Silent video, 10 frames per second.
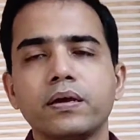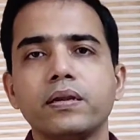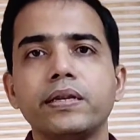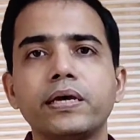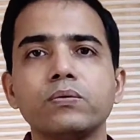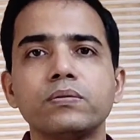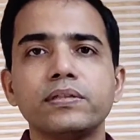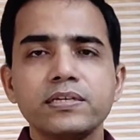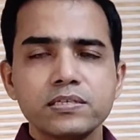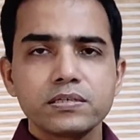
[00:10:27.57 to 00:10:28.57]
Now,
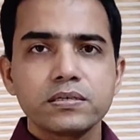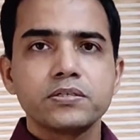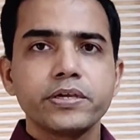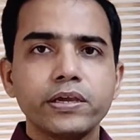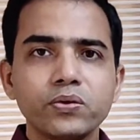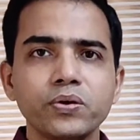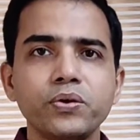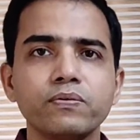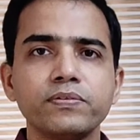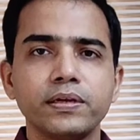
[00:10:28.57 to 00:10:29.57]
this
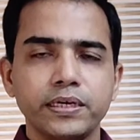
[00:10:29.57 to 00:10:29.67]
security of the